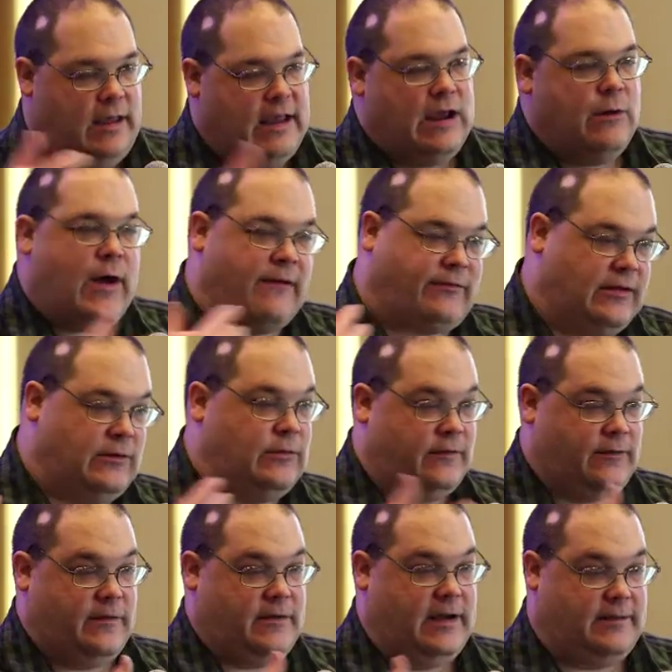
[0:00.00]
You have to do
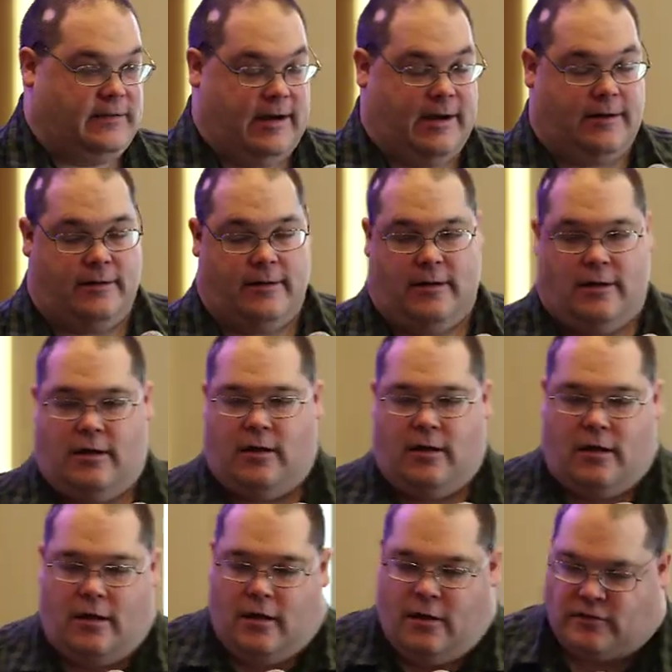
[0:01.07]
different things there.
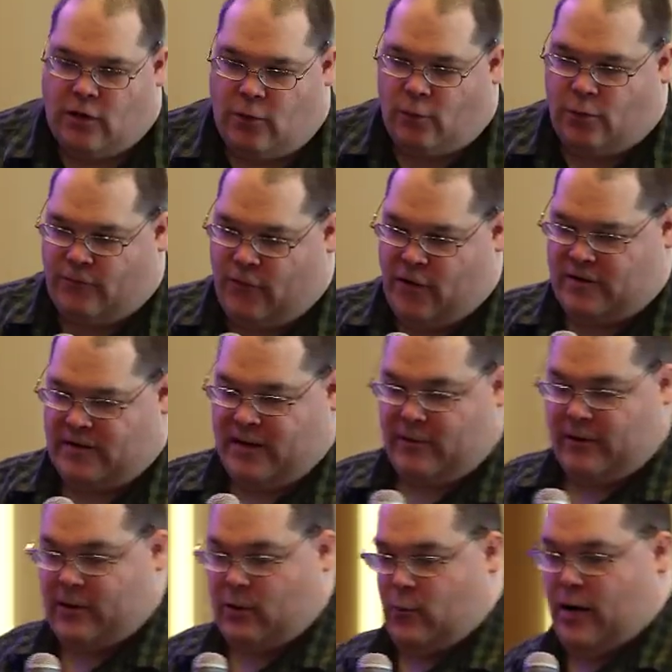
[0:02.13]
So the first thing I
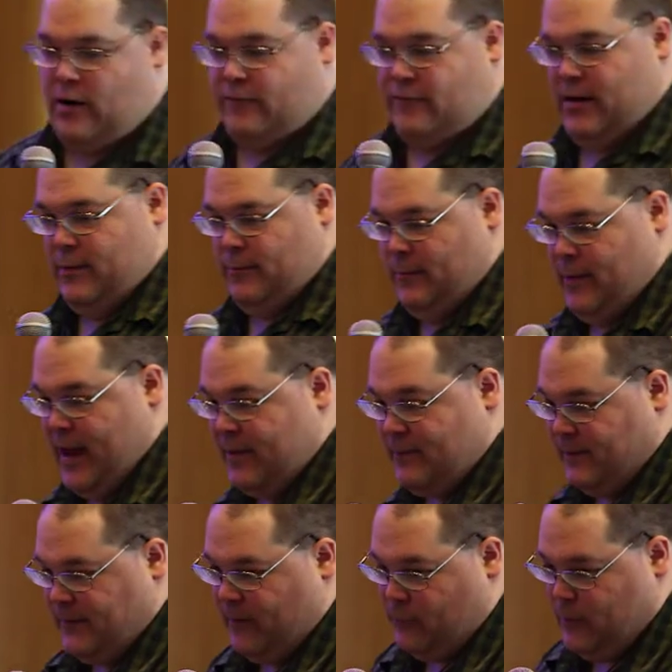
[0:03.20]
look at a wireframe, I ask
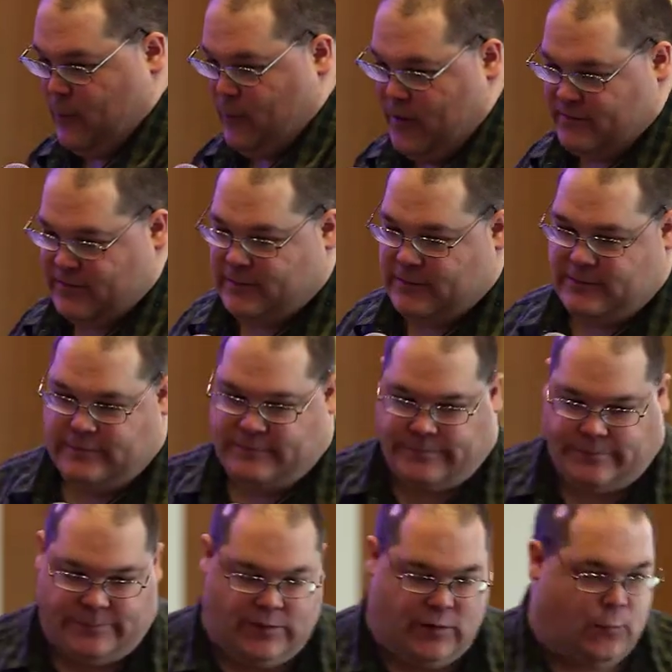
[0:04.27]
myself 3 questions.
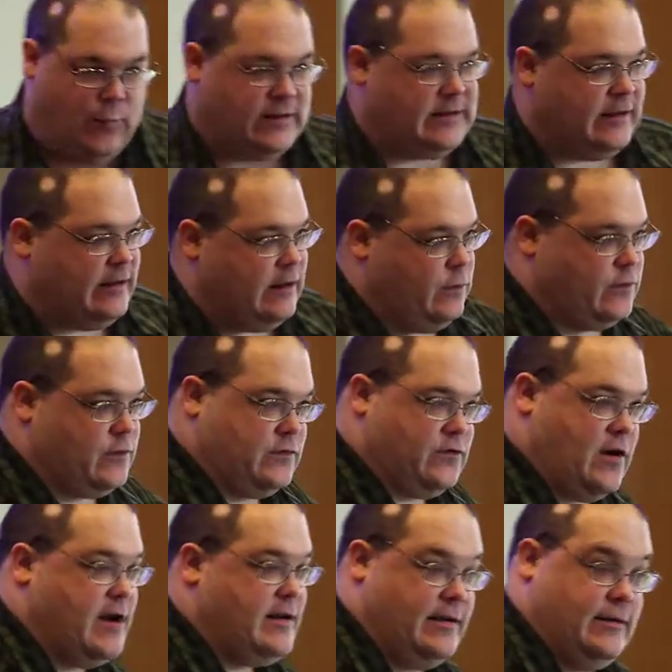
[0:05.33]
What's the user
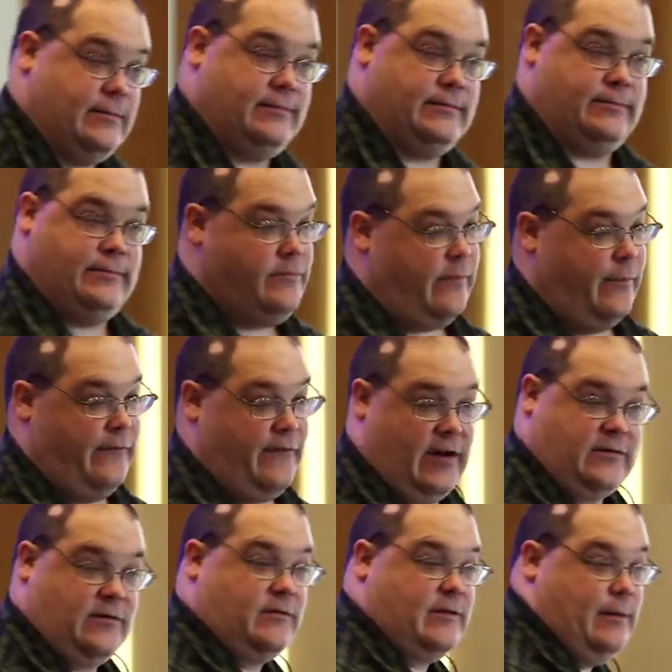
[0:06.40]
trying to do from a
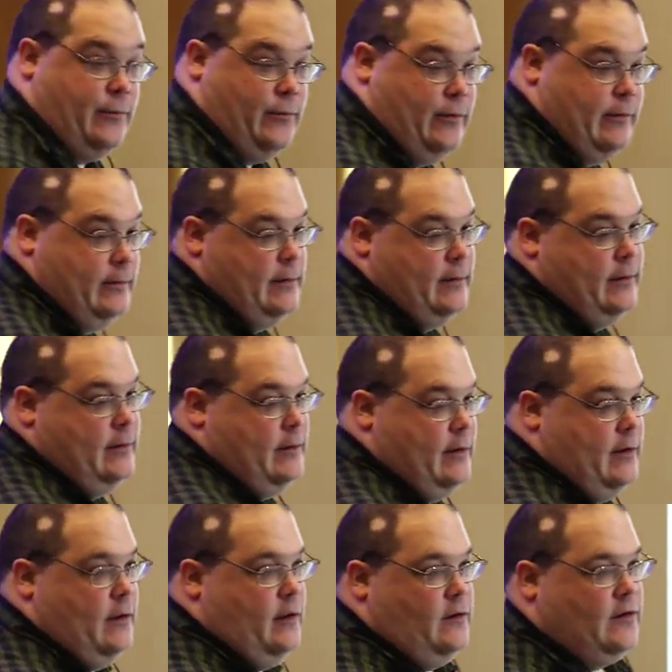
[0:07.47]
functional standpoint?
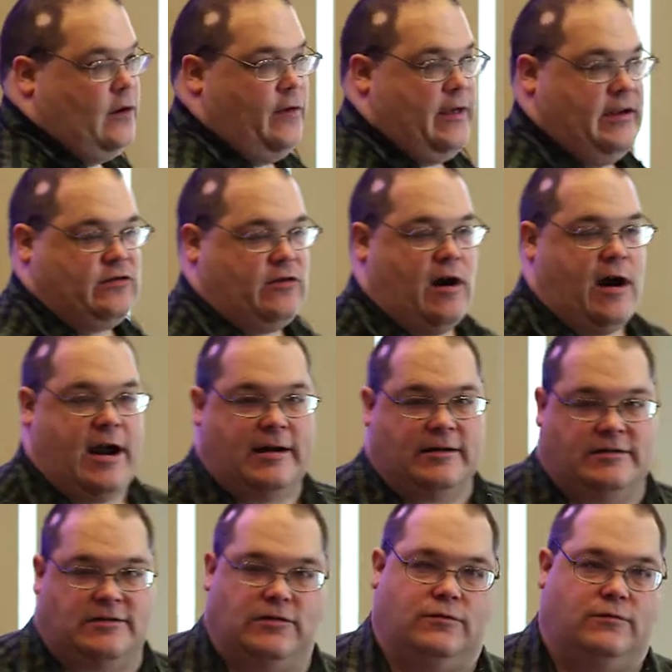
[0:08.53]
So are they trying
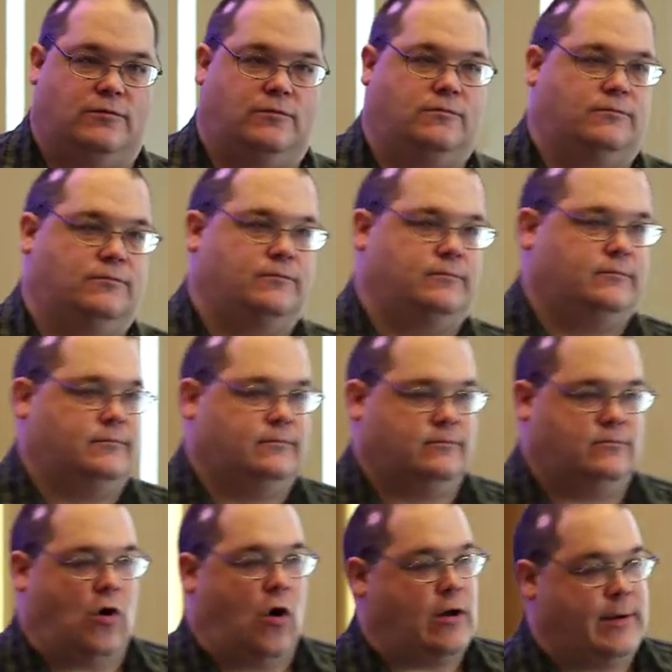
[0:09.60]
to
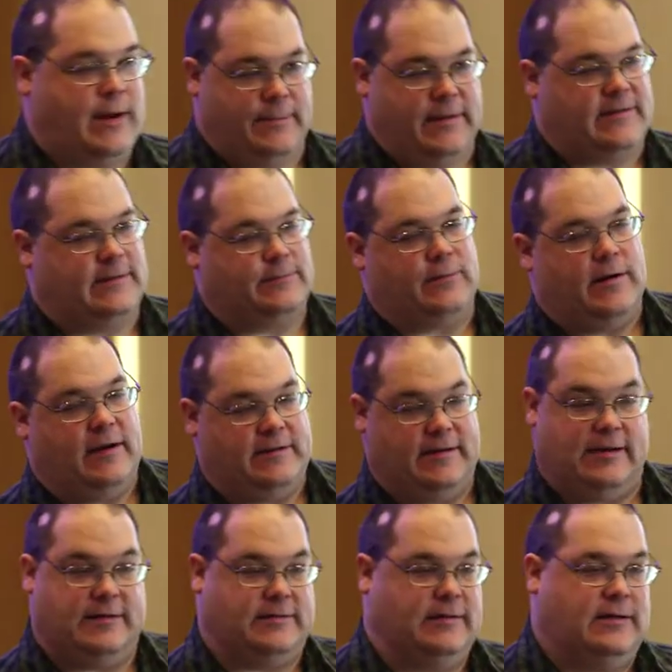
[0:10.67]
automate a business
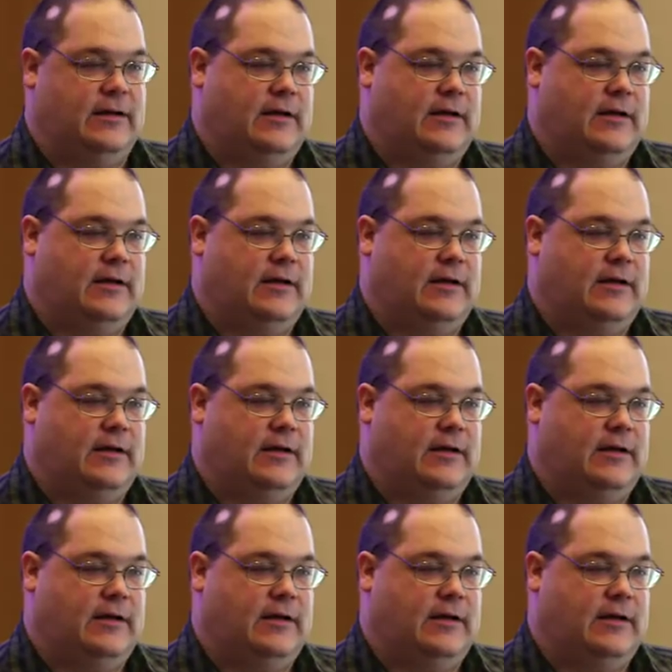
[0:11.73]
process?